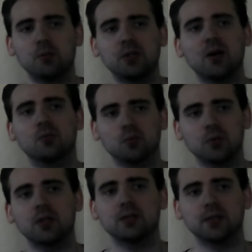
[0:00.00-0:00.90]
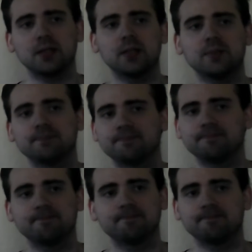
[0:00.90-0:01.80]
not really,
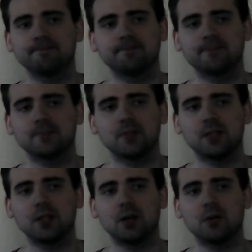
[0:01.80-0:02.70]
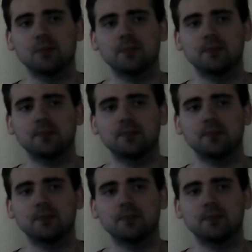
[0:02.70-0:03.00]
you know,